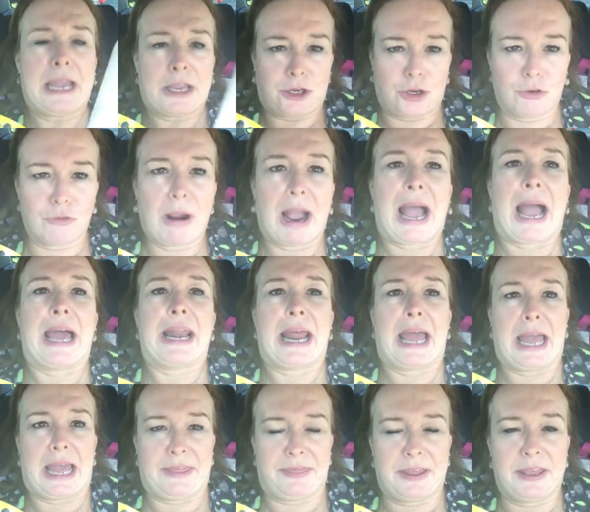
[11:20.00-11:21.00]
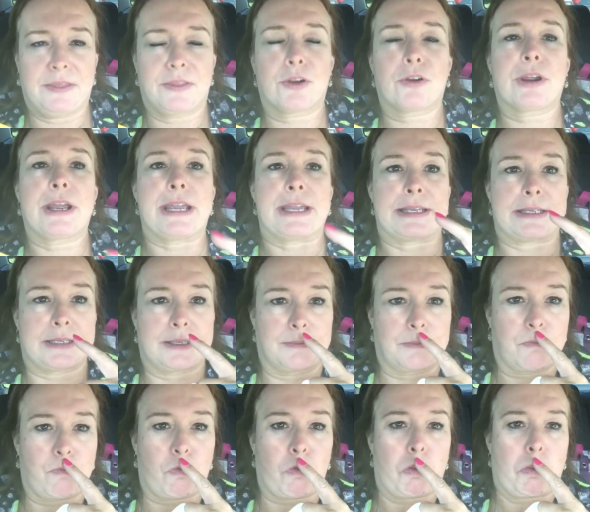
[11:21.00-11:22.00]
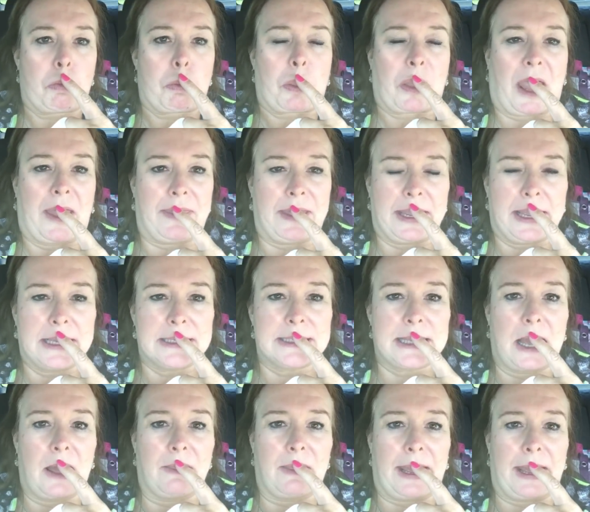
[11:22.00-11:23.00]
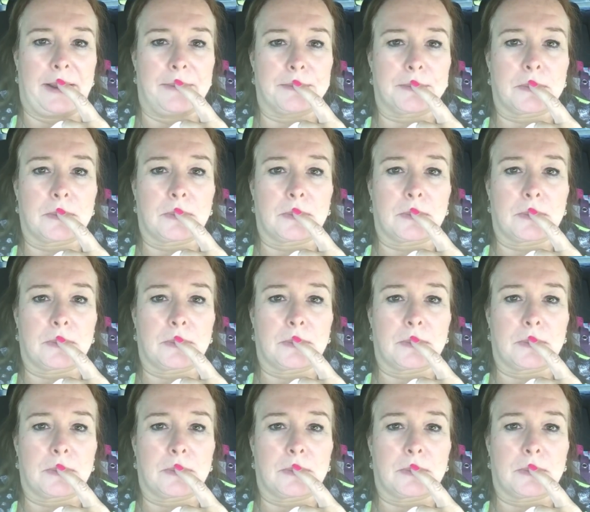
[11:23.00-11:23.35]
You're right. I think there is. I think I saw that.